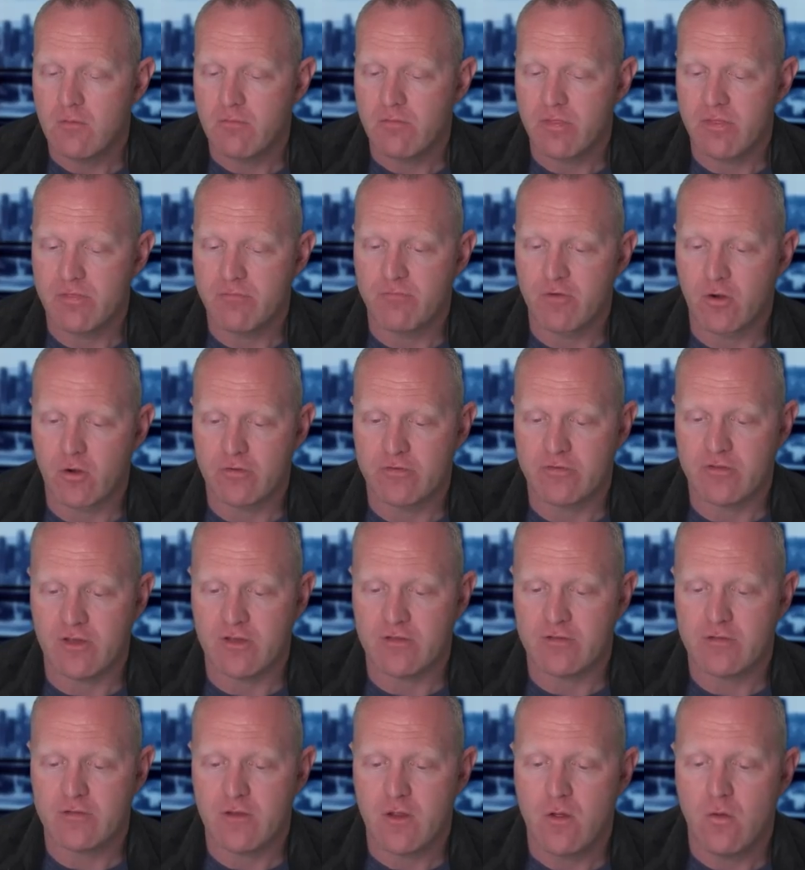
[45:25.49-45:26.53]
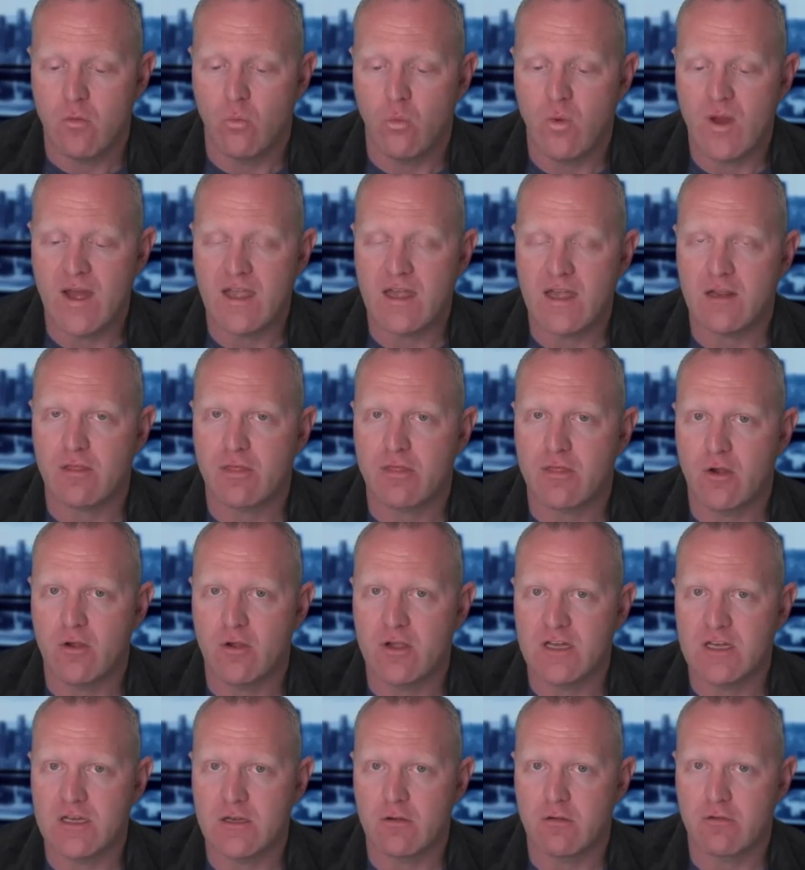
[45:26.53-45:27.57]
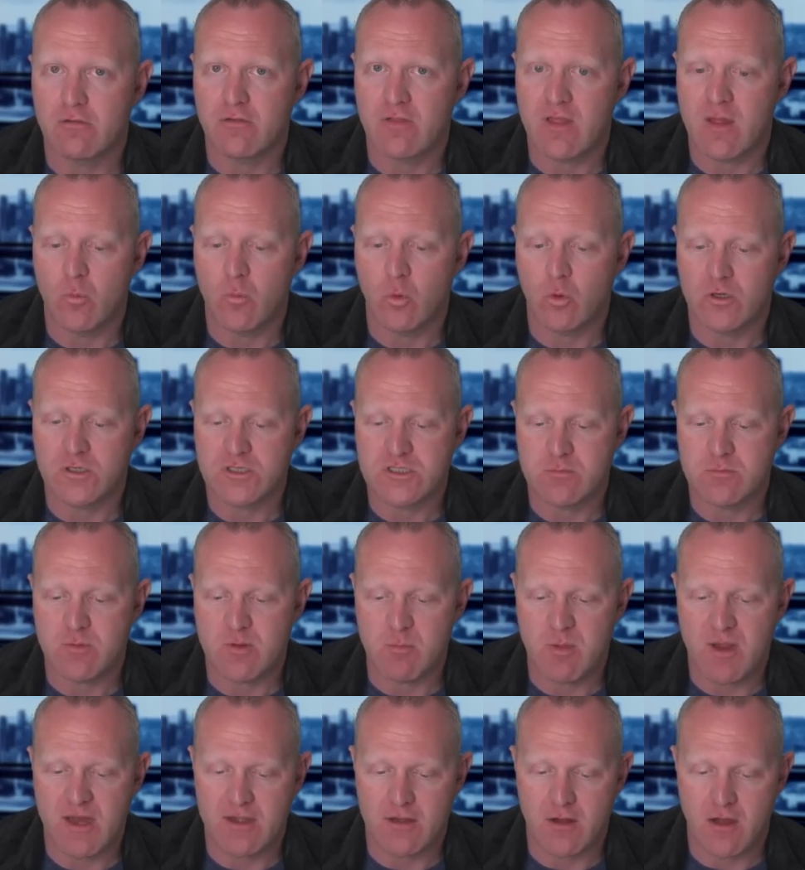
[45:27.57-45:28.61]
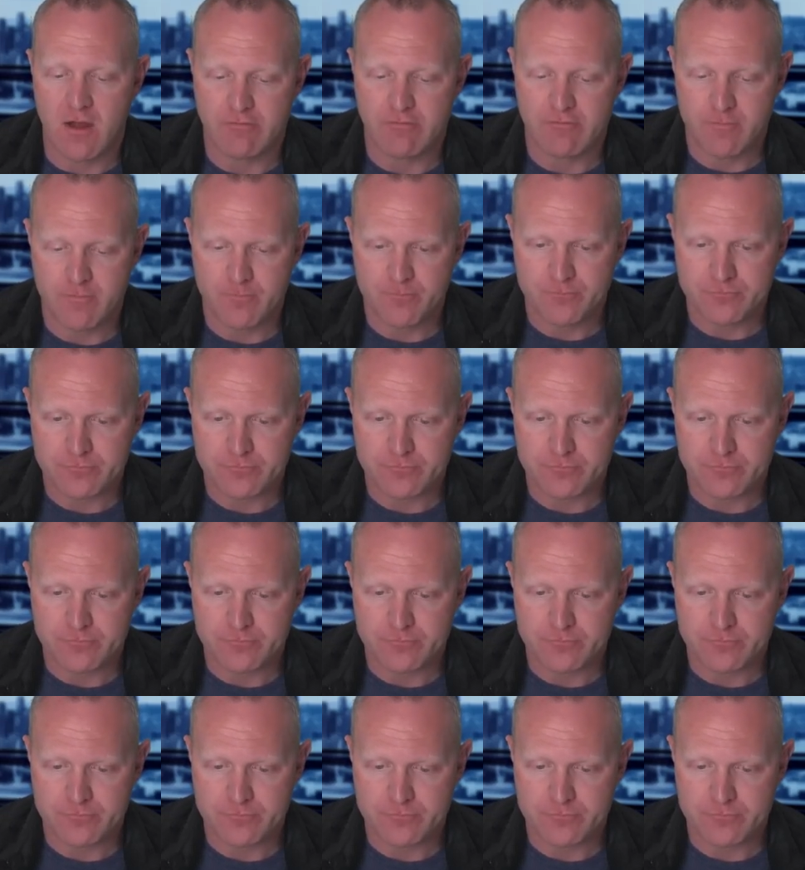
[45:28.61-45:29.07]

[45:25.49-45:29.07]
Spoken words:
versus waiting 30 years for that mortgage to be paid off.